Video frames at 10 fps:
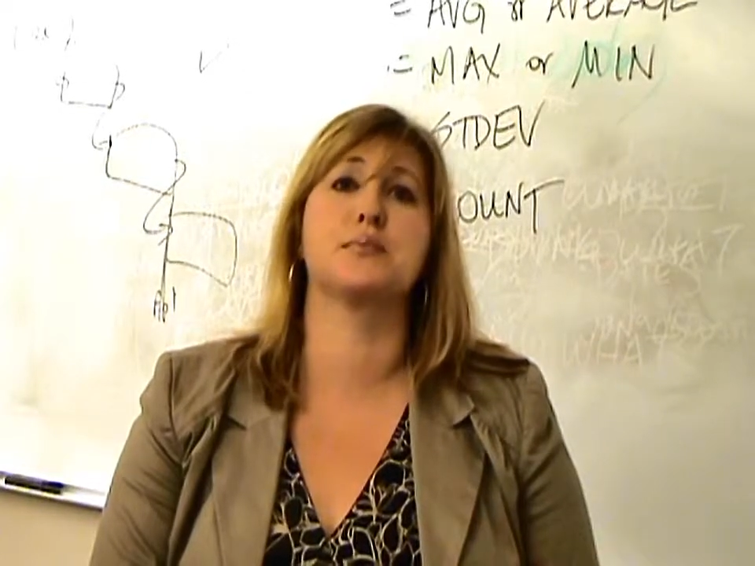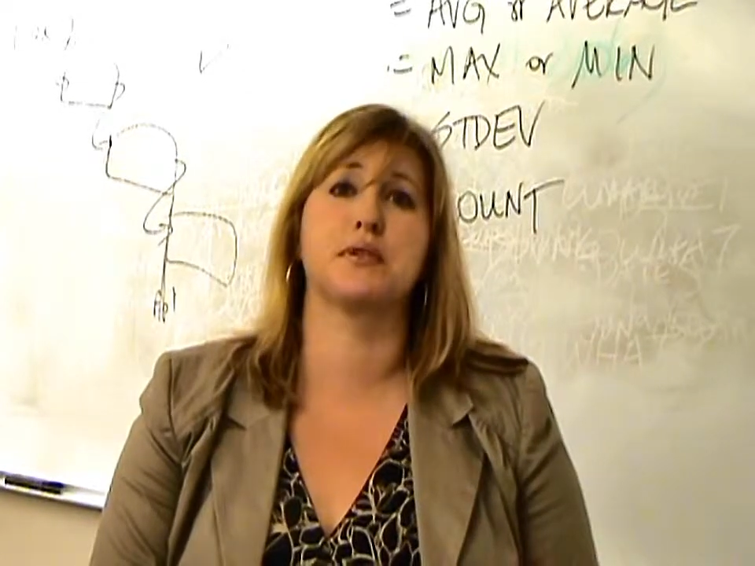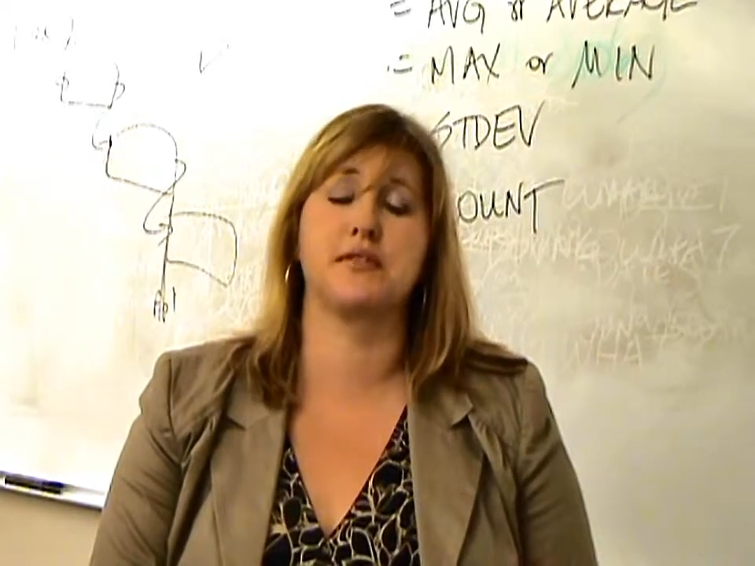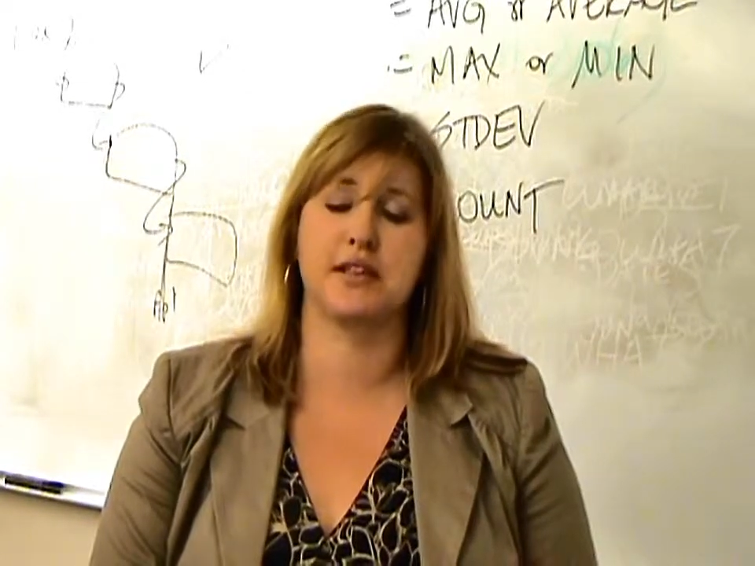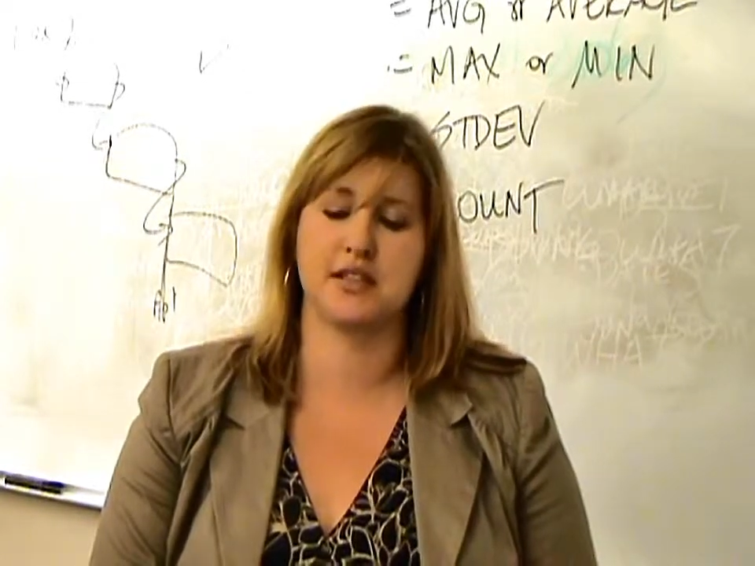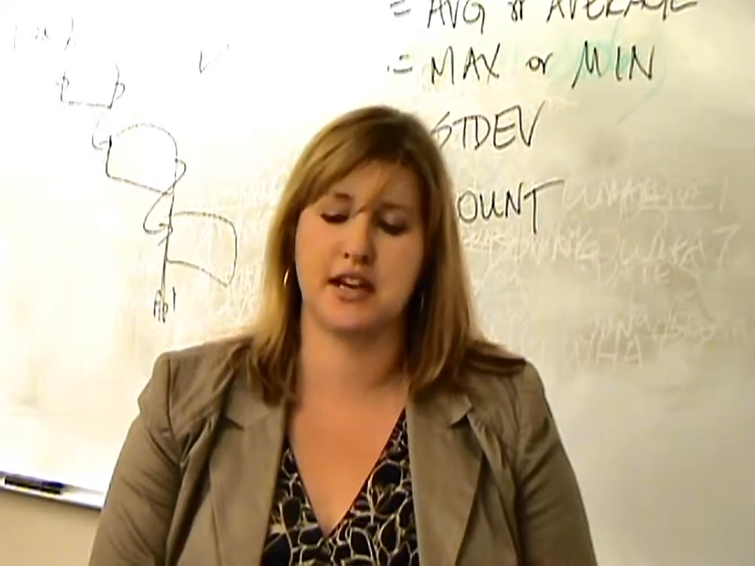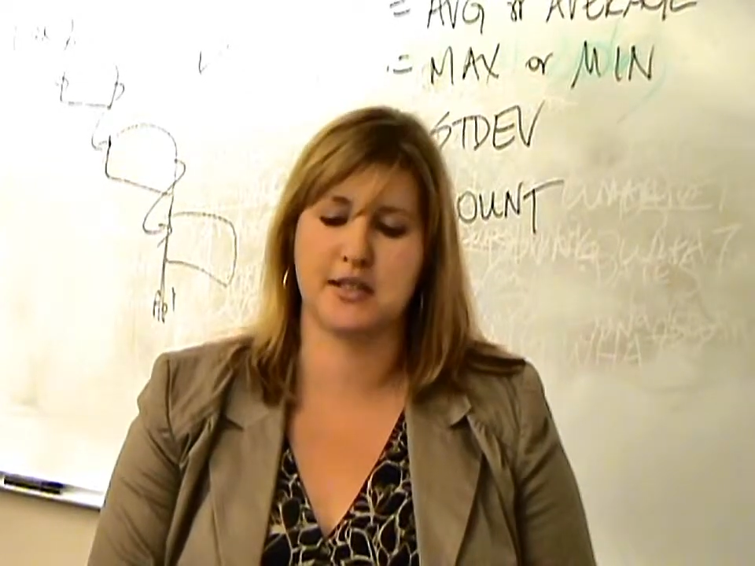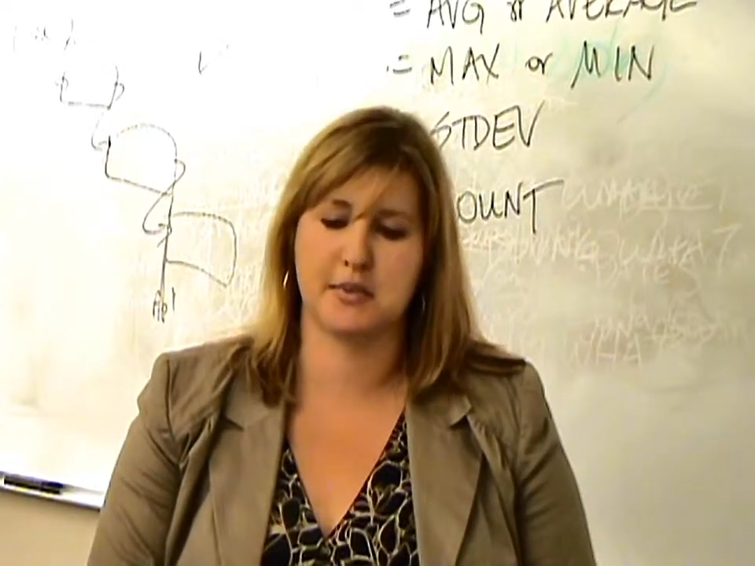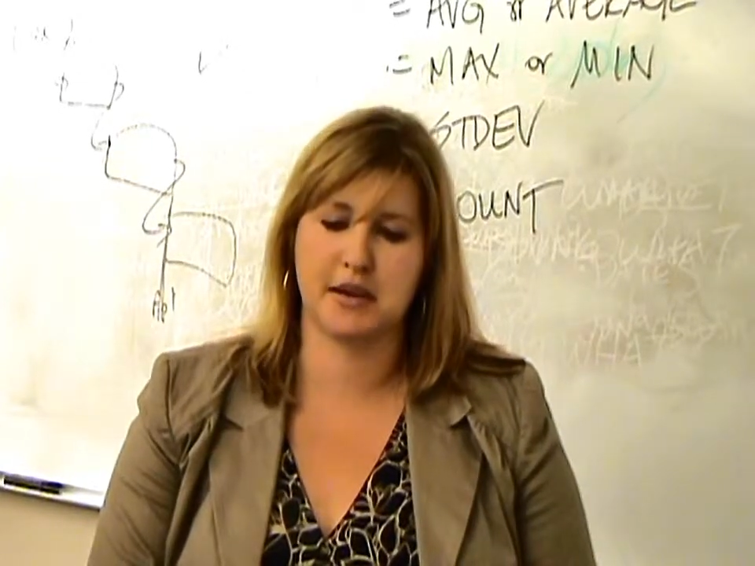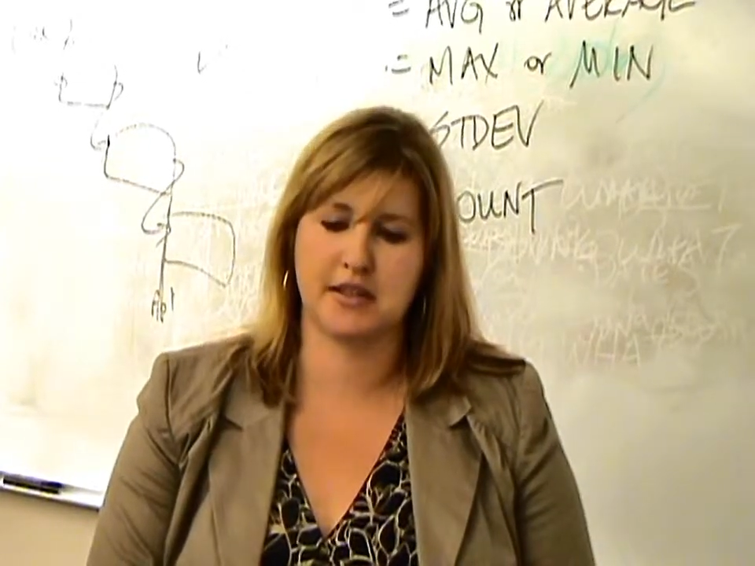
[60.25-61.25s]
privilege
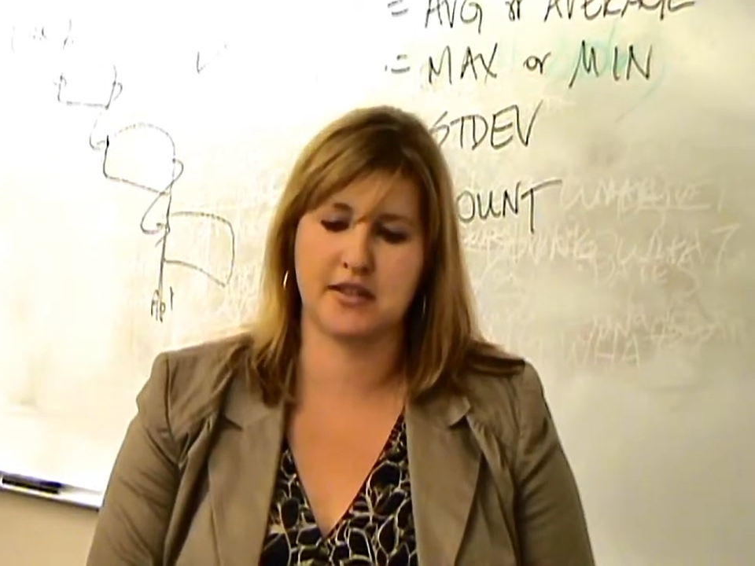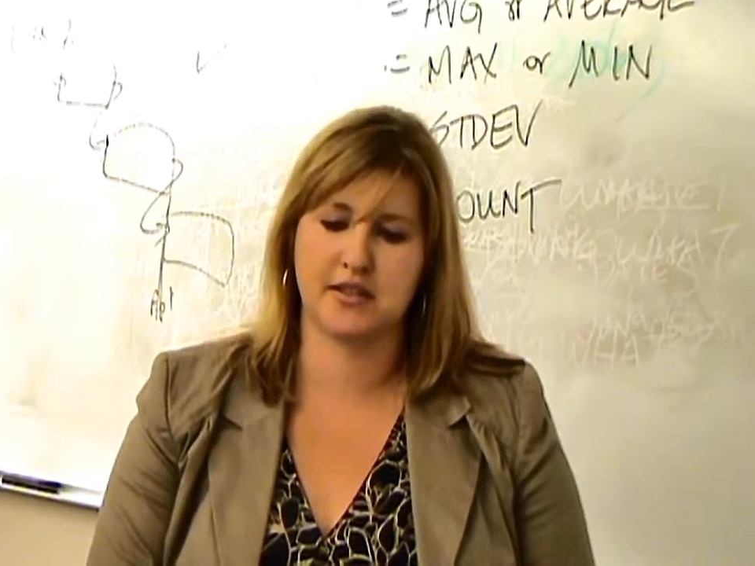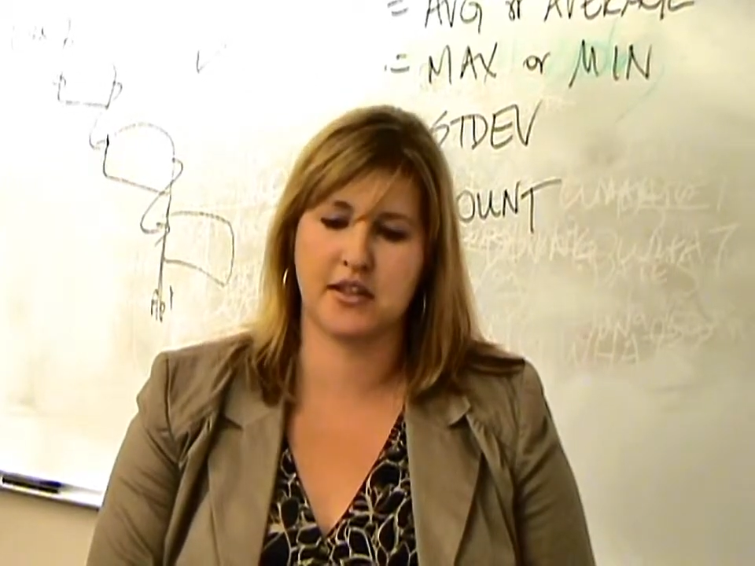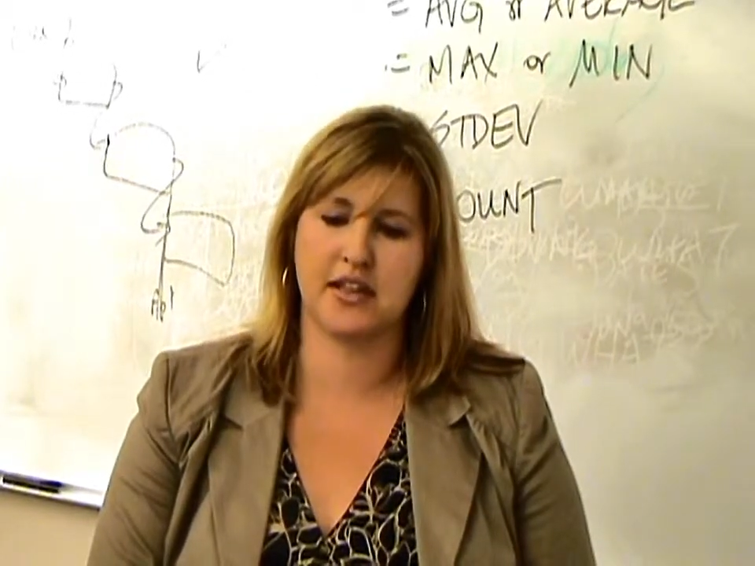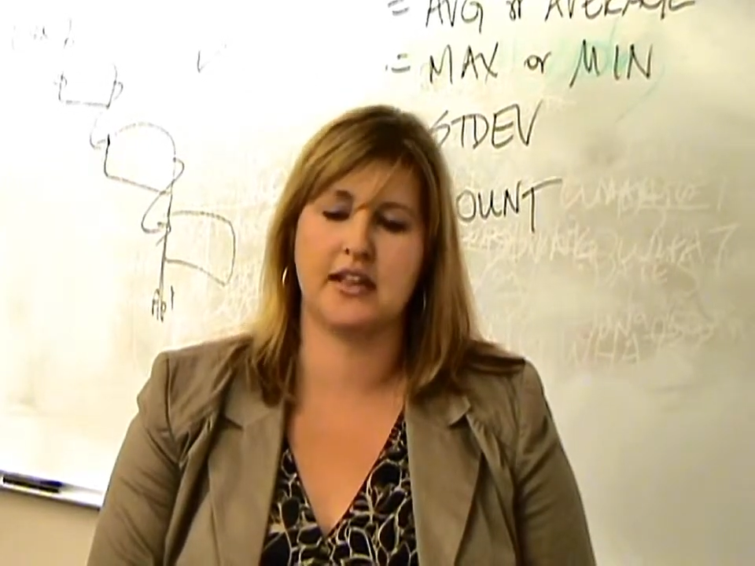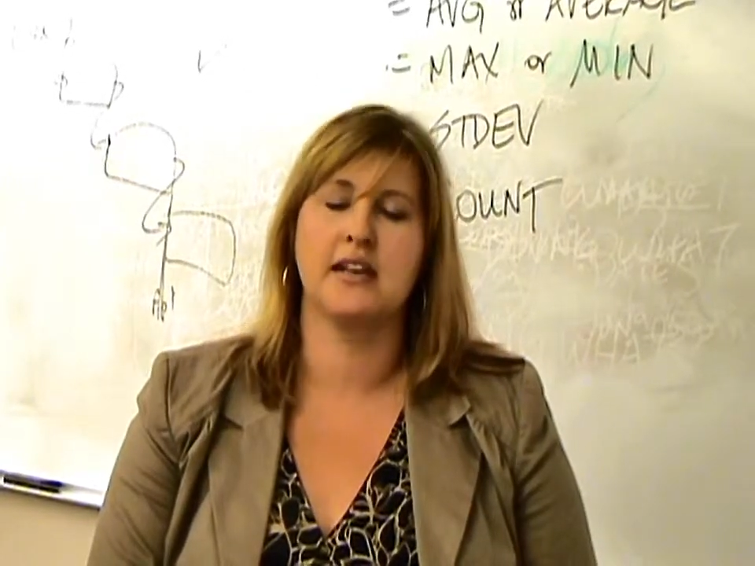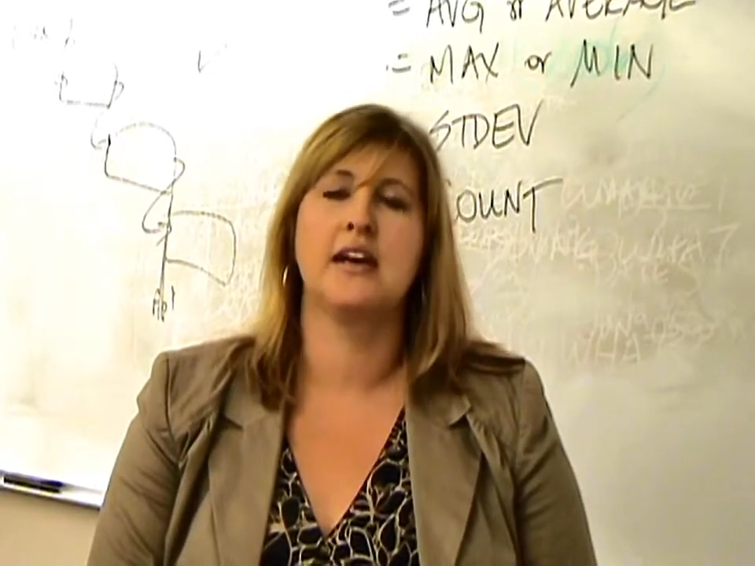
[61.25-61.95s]
has been asserted.